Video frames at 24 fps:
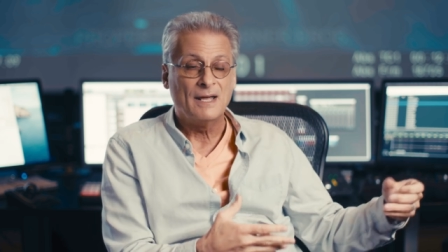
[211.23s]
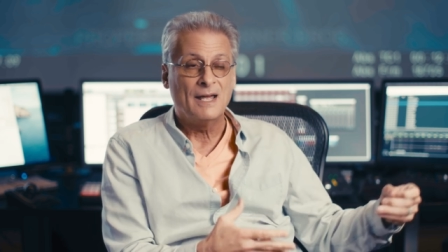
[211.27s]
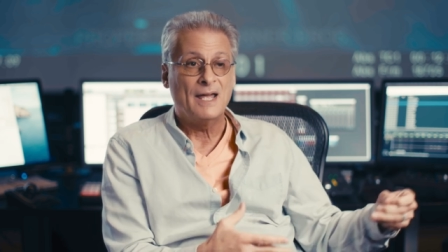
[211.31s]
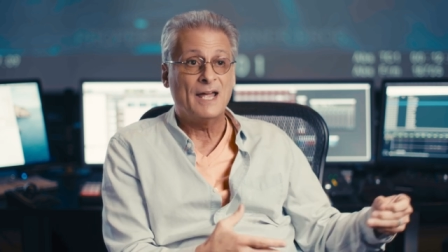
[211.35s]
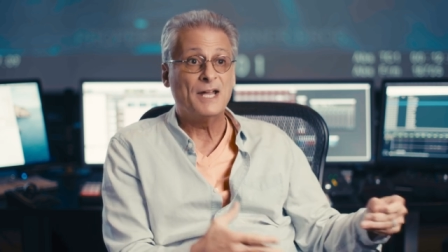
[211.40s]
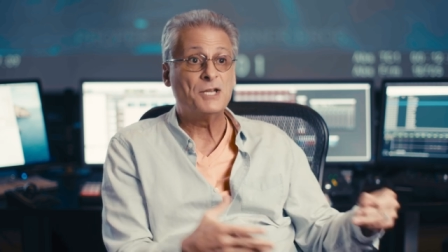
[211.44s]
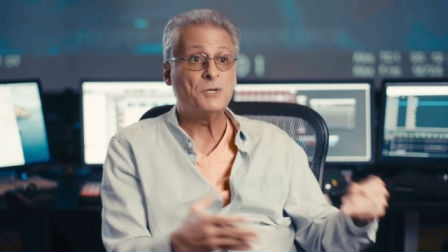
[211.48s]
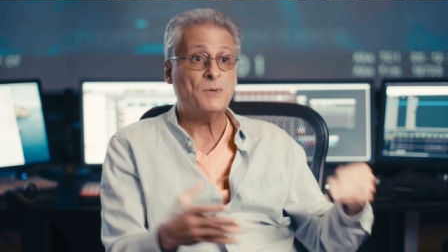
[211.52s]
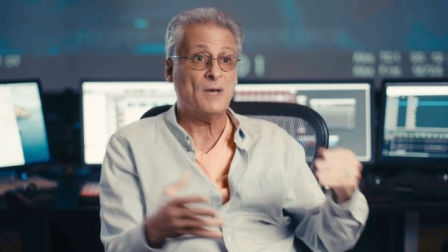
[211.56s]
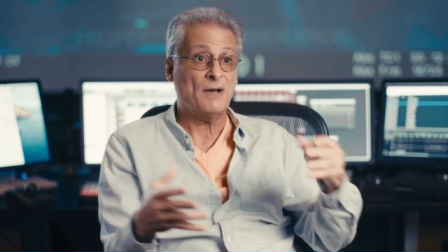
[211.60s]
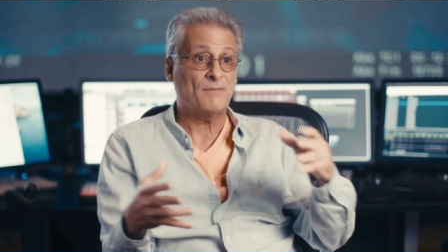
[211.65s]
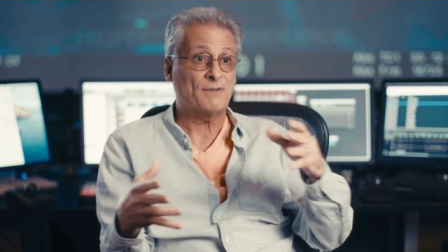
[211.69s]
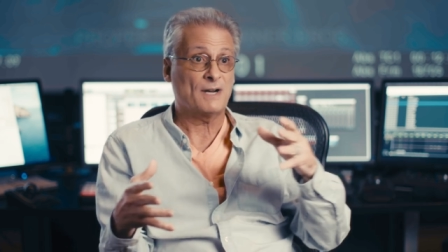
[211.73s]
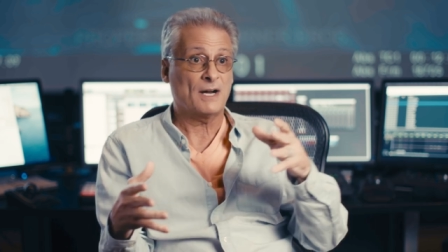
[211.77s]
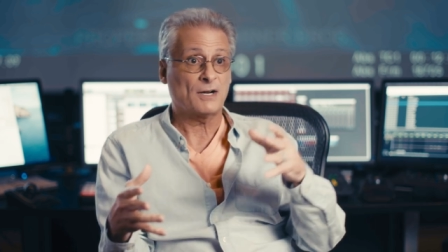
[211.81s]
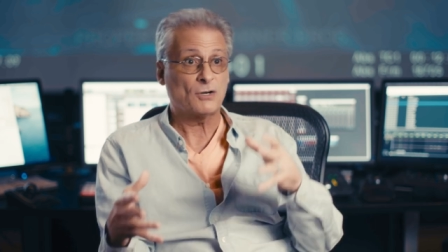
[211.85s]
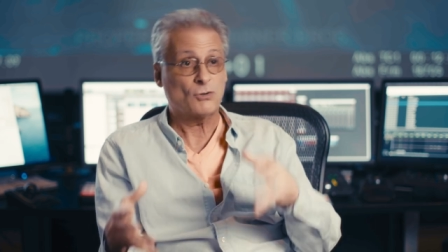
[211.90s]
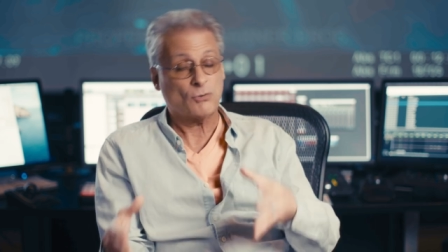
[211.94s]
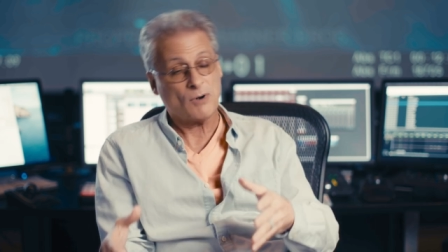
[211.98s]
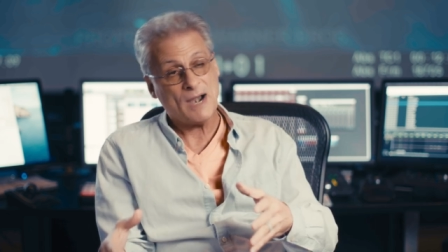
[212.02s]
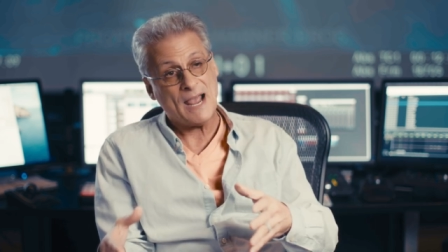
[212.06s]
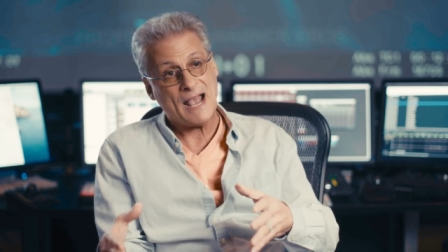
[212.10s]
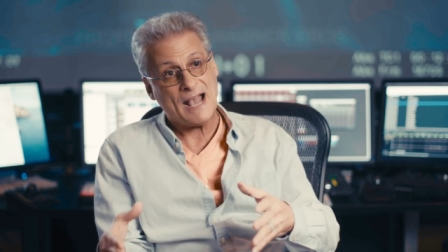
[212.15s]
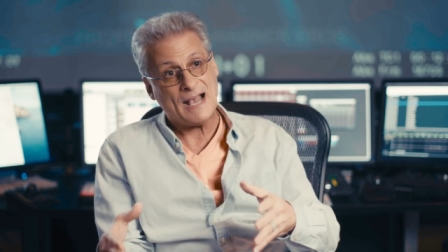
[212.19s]
and you have it on
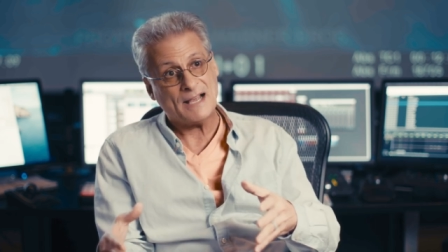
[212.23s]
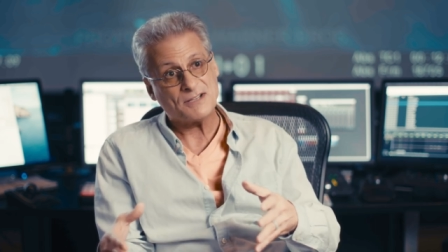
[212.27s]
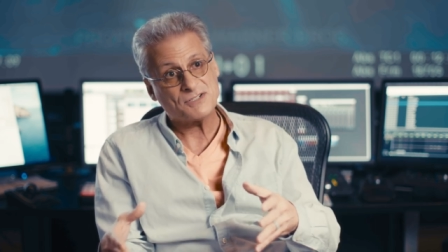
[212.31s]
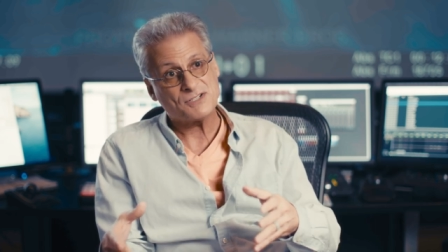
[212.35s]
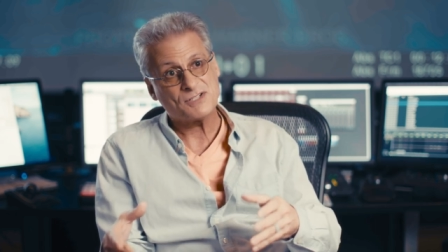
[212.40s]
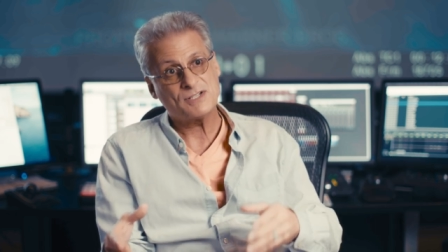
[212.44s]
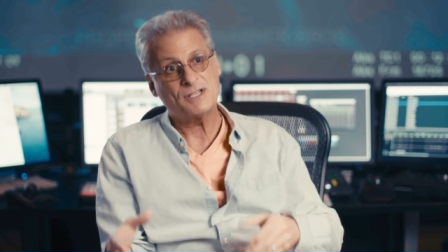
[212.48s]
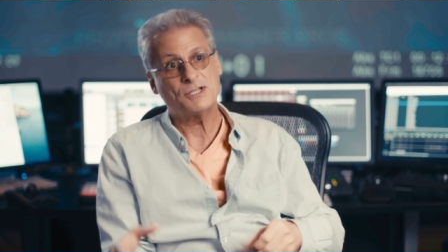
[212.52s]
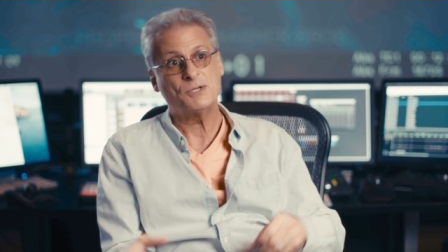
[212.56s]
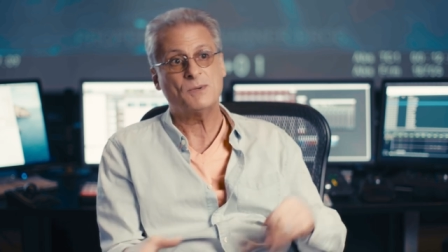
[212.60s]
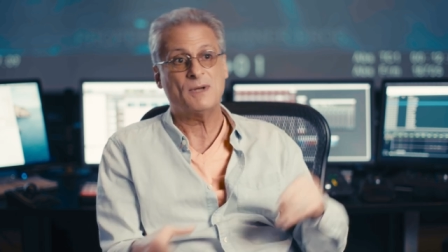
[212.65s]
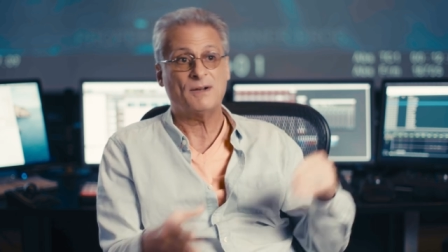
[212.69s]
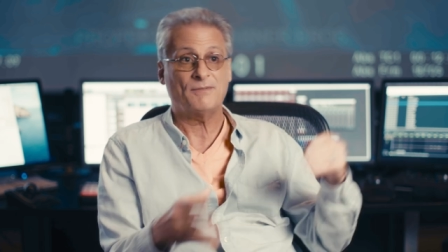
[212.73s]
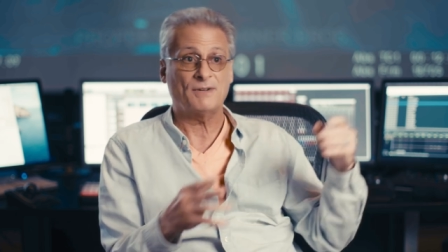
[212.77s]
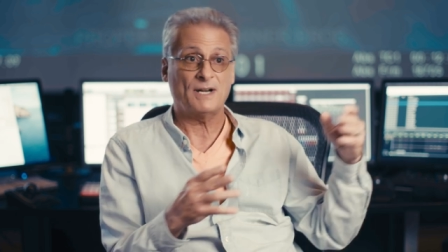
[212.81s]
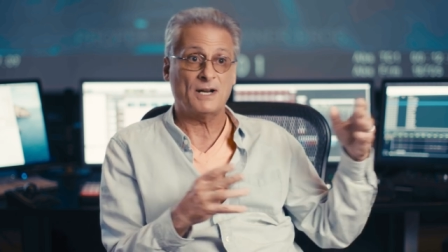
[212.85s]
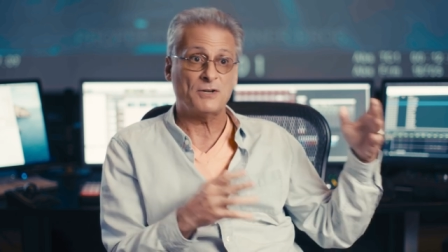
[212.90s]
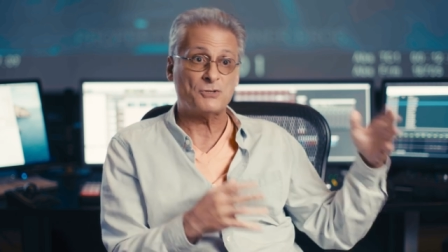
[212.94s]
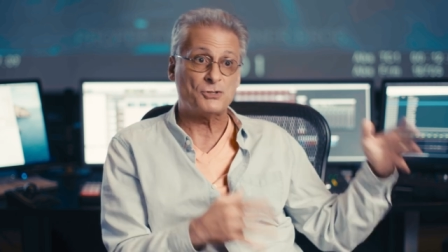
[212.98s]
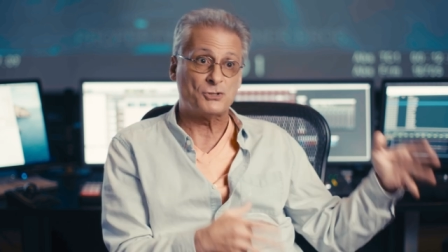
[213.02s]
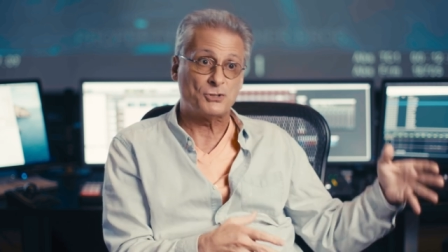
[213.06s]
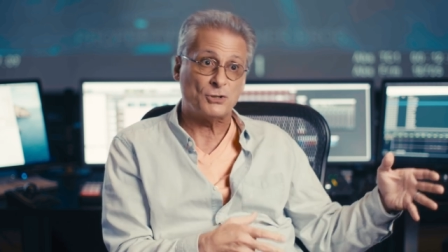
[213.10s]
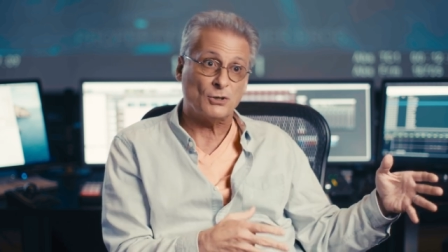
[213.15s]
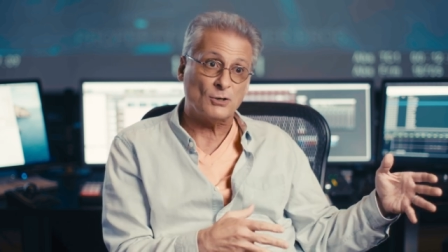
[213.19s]
grass and you have it
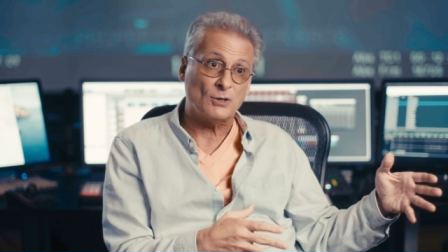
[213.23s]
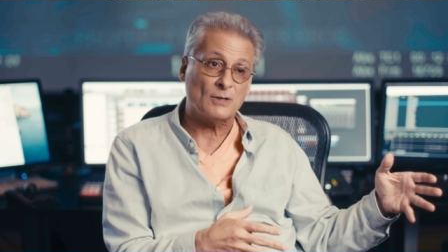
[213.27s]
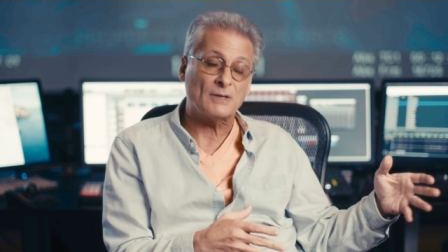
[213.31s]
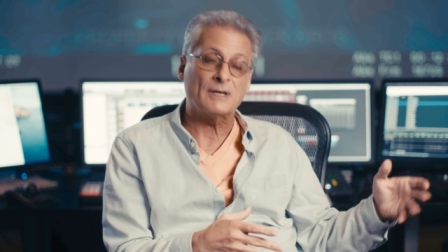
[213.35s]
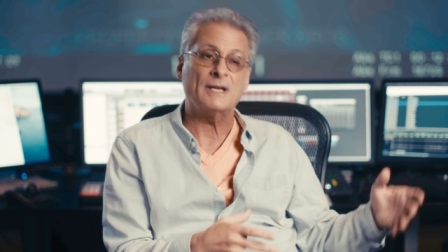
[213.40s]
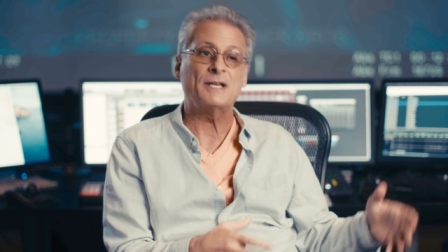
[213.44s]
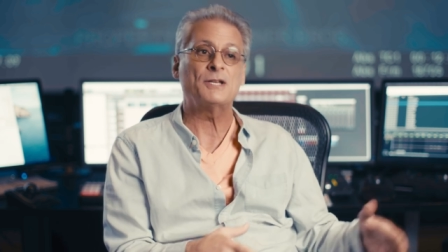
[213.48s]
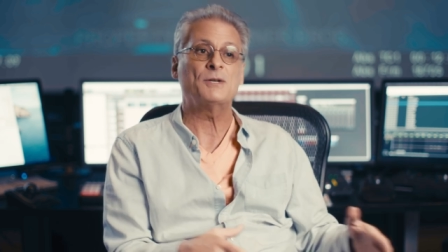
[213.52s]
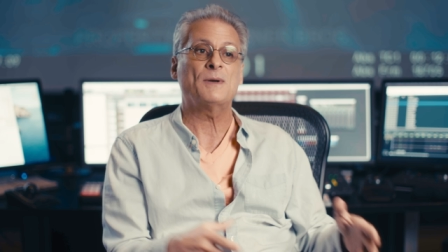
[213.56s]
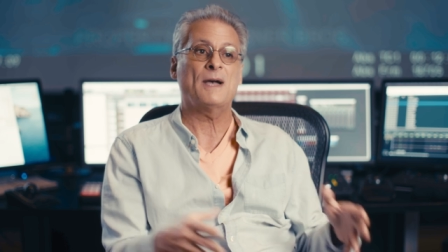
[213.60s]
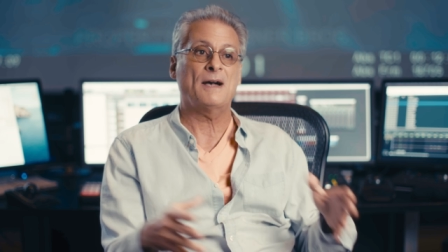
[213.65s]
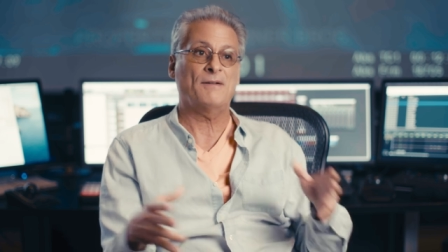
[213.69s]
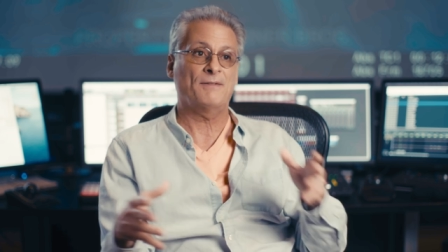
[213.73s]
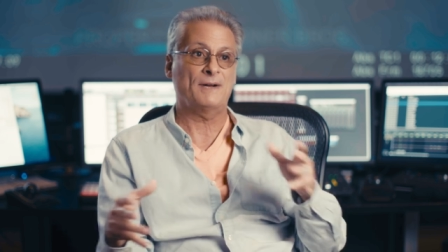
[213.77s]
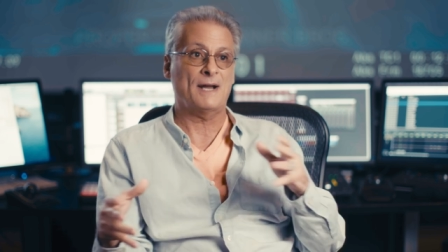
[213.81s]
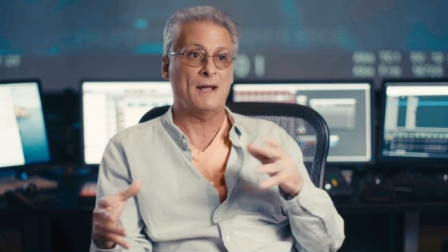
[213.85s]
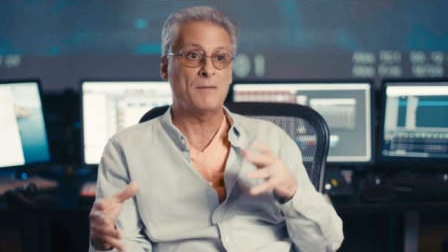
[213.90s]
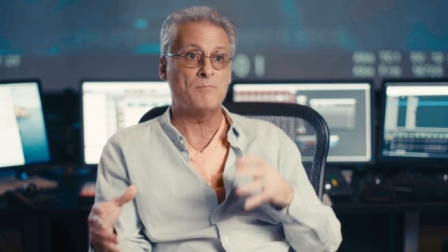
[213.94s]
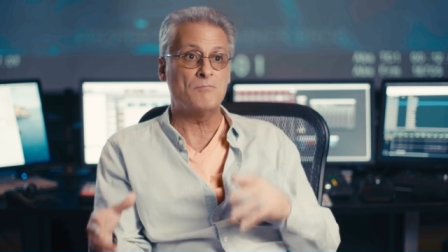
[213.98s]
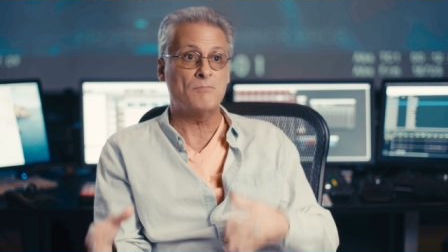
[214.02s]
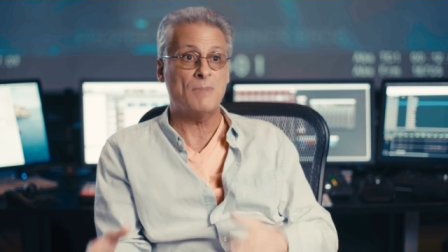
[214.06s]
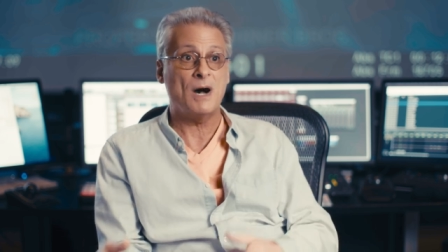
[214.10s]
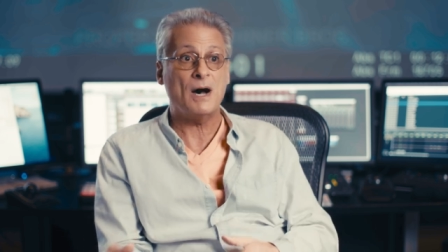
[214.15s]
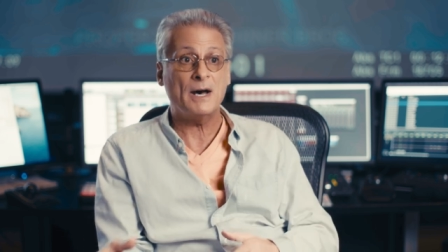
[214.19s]
on dirt and you have it
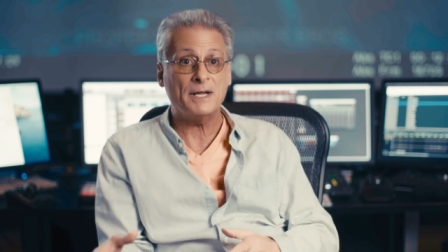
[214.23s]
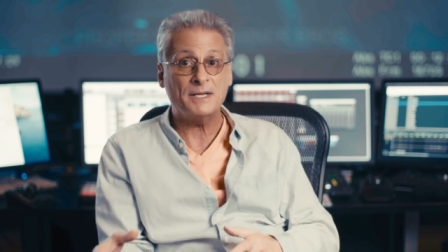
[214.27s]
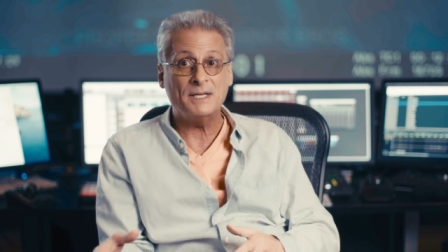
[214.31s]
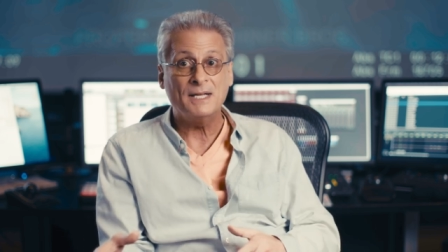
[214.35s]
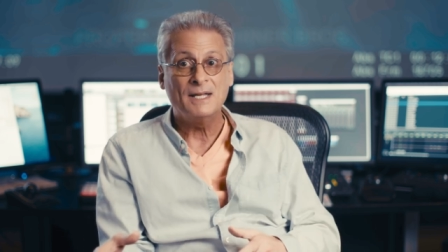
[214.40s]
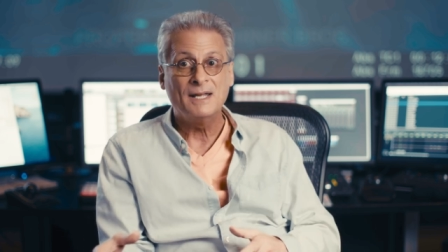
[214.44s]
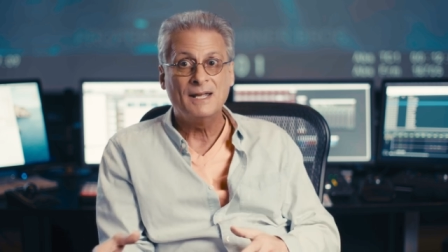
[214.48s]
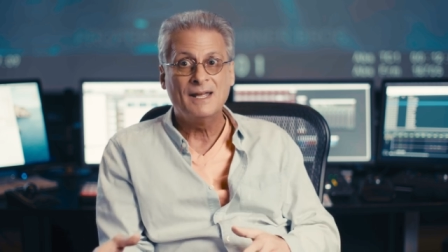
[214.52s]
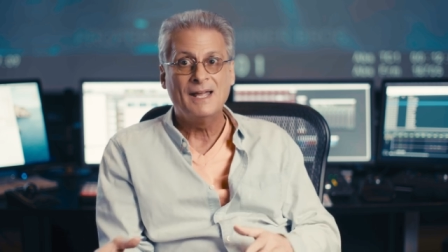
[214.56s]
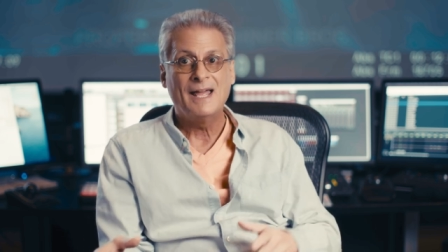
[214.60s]
on mud